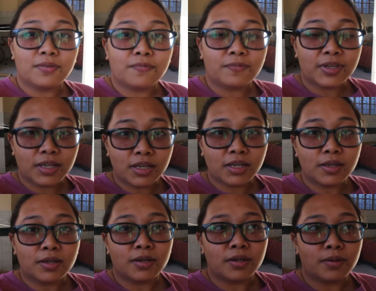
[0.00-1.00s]
will feel
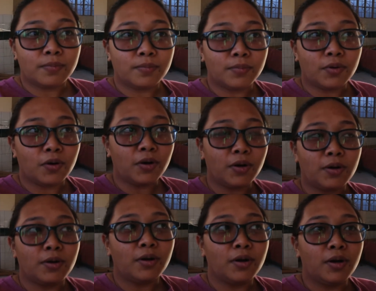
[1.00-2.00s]

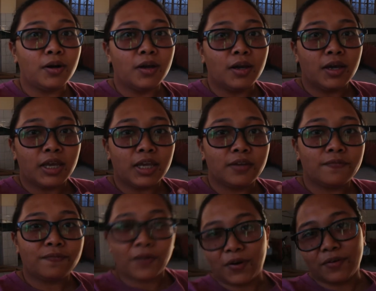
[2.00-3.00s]
more
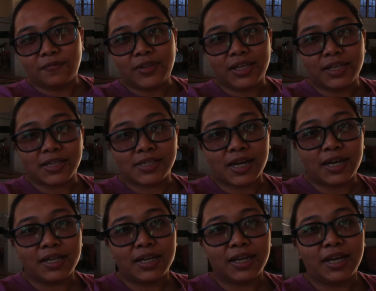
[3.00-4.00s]
involved in the
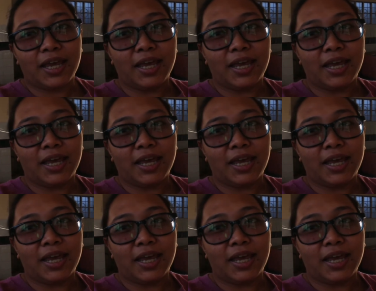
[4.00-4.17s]
channel.